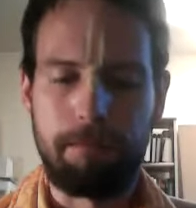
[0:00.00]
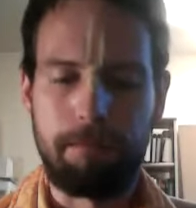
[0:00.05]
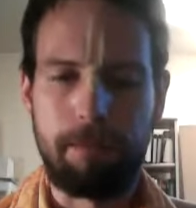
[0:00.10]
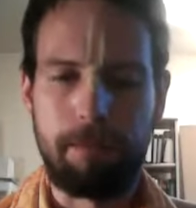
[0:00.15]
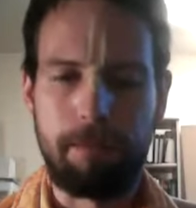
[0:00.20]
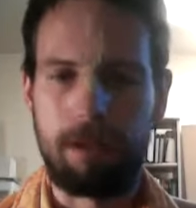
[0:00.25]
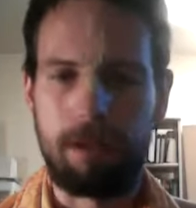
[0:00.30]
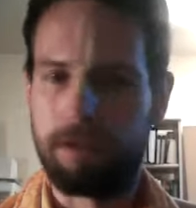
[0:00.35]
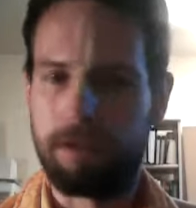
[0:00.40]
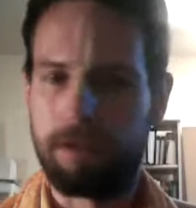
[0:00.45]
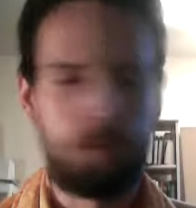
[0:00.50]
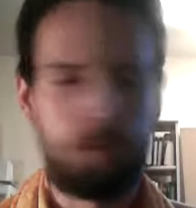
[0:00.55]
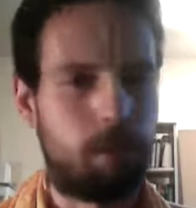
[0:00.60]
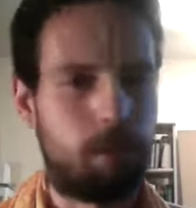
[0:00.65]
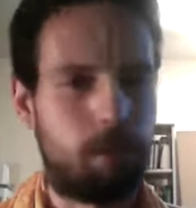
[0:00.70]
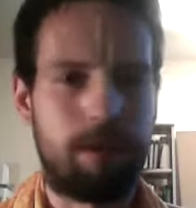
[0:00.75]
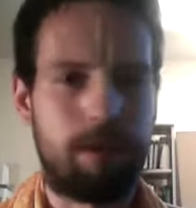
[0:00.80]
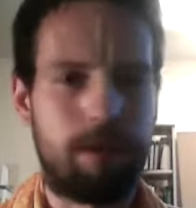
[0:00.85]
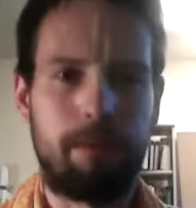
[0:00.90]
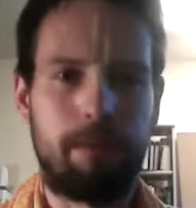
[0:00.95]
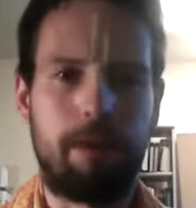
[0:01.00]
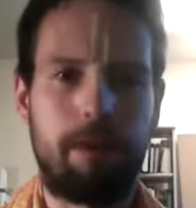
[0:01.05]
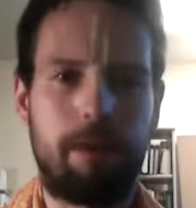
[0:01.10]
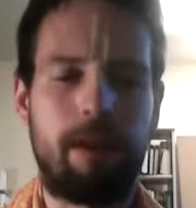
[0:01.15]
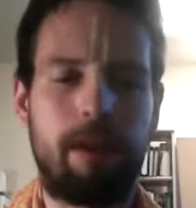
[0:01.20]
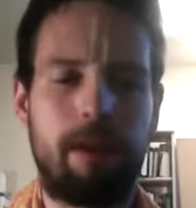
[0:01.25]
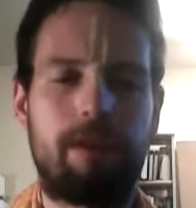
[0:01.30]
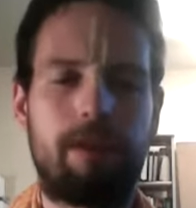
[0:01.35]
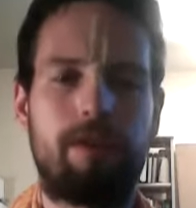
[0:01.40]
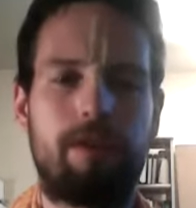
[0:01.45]
Because quite simply,
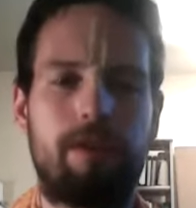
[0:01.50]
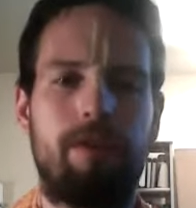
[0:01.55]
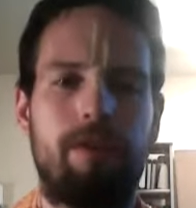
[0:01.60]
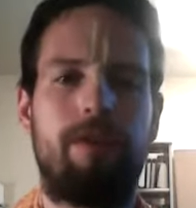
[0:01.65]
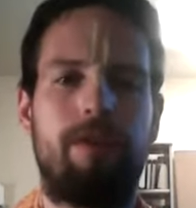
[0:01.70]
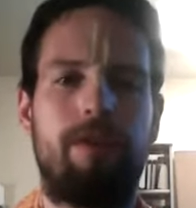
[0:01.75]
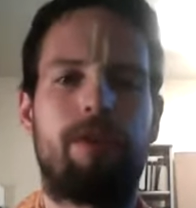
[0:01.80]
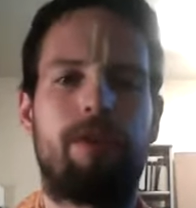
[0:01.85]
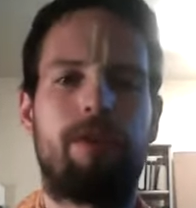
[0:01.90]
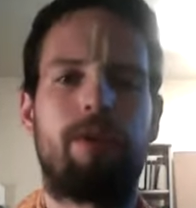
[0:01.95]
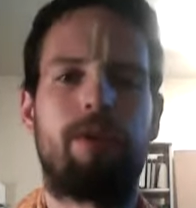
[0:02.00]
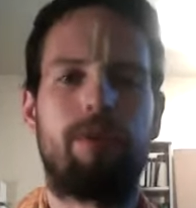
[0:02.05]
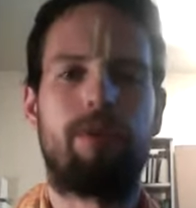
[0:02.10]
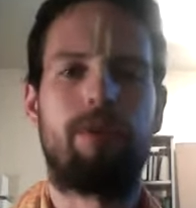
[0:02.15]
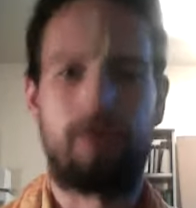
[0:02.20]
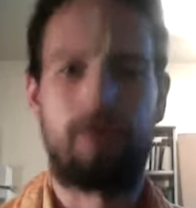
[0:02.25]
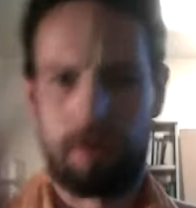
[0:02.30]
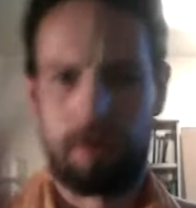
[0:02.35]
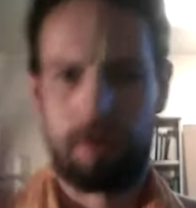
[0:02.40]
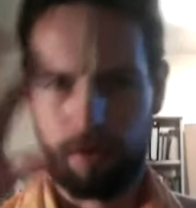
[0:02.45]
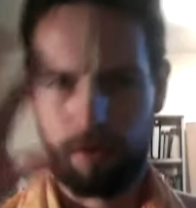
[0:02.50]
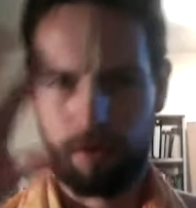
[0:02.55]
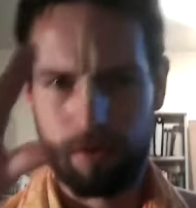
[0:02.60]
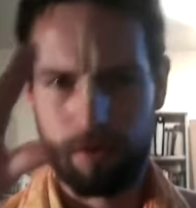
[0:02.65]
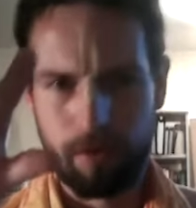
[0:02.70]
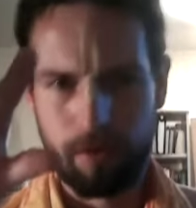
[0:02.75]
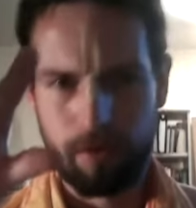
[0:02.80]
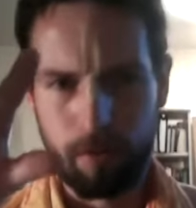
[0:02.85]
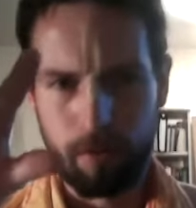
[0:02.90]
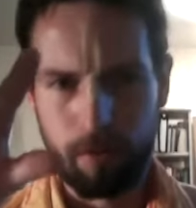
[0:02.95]
that's the zeros is
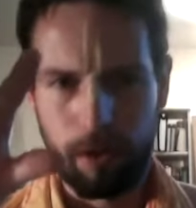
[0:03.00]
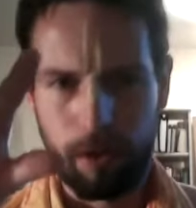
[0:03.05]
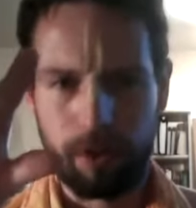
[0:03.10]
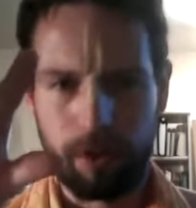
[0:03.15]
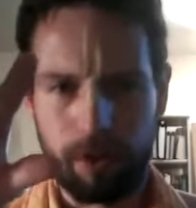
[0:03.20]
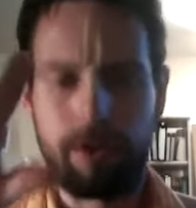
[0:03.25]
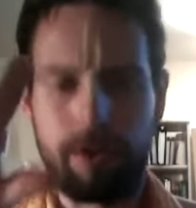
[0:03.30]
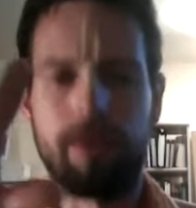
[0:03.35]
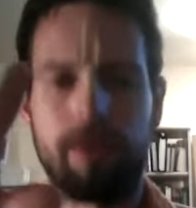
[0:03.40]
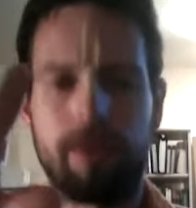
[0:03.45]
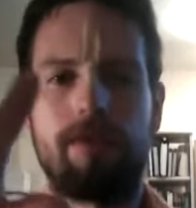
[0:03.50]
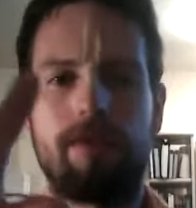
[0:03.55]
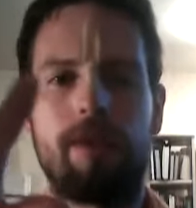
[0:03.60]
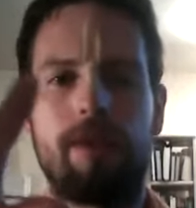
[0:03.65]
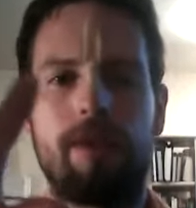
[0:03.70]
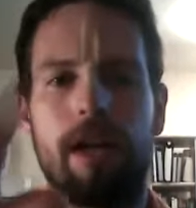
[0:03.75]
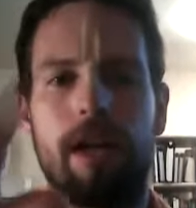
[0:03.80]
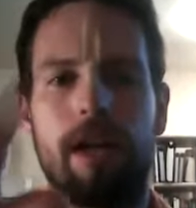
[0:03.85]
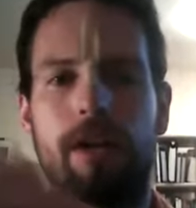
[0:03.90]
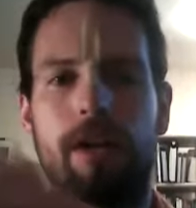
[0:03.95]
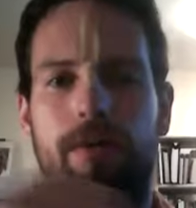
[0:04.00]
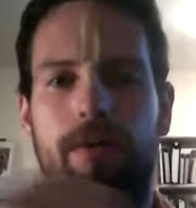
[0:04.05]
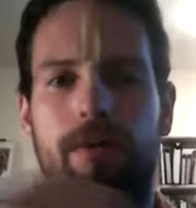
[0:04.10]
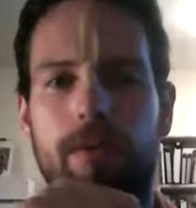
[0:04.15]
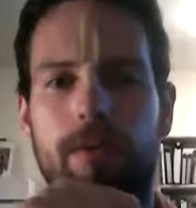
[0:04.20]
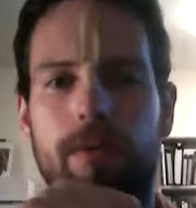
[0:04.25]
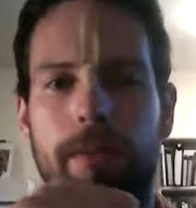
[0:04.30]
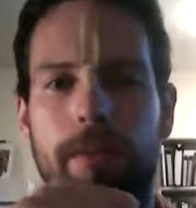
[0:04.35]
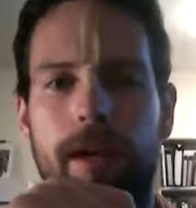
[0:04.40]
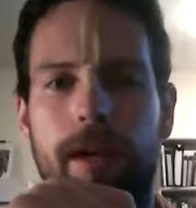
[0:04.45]
where she is hiding her
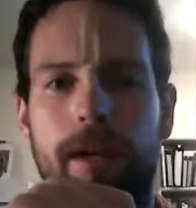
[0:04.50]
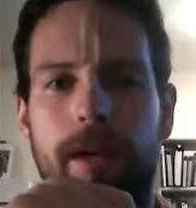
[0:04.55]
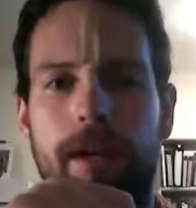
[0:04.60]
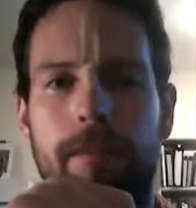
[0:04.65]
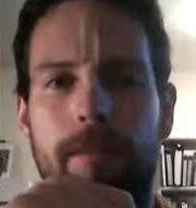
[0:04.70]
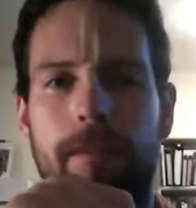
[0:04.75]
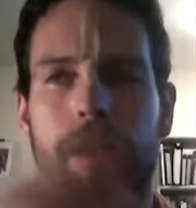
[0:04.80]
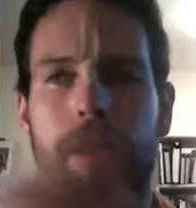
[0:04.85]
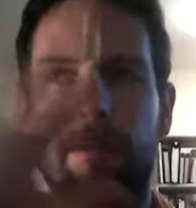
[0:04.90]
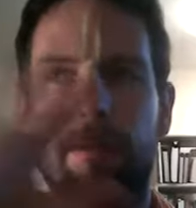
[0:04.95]
form behind.